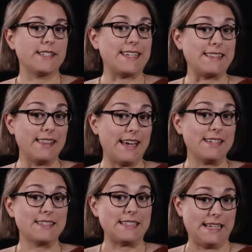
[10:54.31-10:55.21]
is a
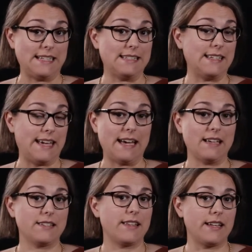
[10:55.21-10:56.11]
less dense
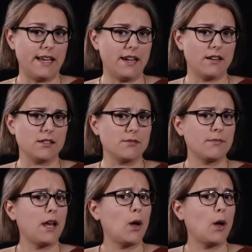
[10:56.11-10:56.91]
gas than air,